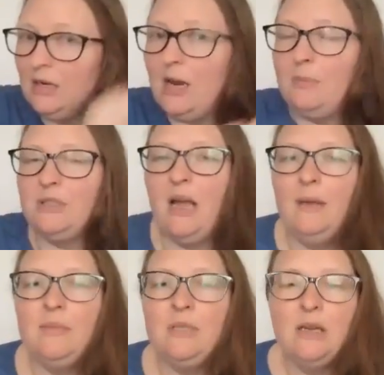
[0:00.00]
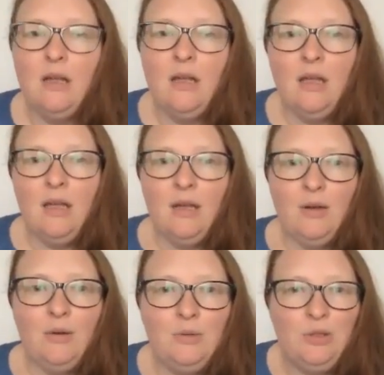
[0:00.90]
a couple times
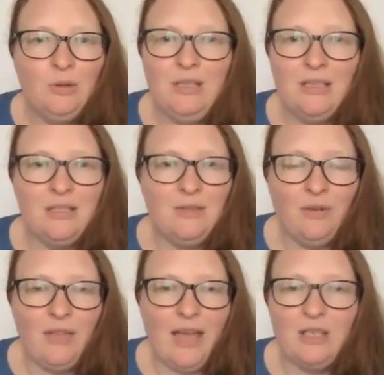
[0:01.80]
who joined us for that.